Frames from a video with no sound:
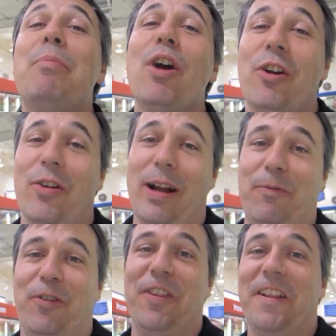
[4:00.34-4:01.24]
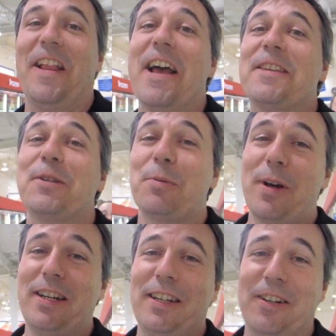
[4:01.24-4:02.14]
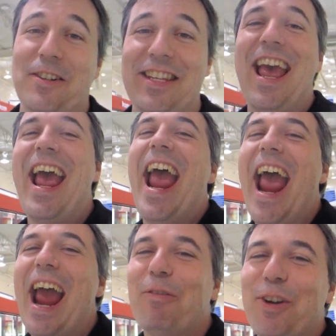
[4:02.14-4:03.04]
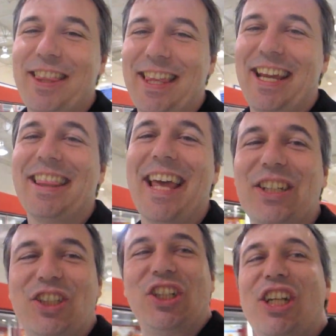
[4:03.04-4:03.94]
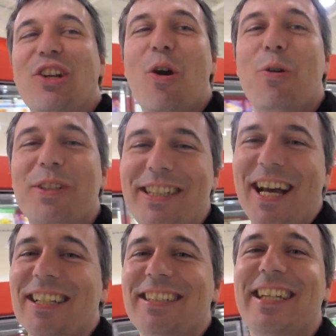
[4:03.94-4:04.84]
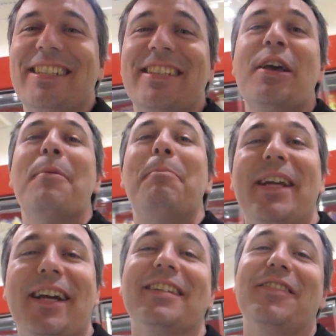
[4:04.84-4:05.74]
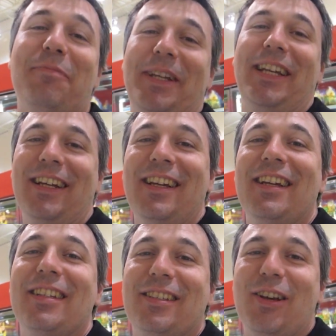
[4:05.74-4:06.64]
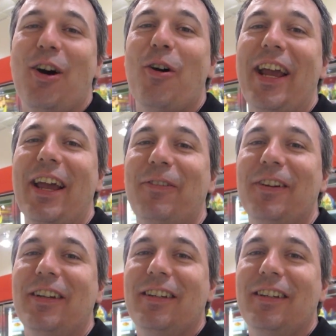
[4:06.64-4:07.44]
brought her up for the last 20 years. Everything that she knows does is because of me. Oh, so not because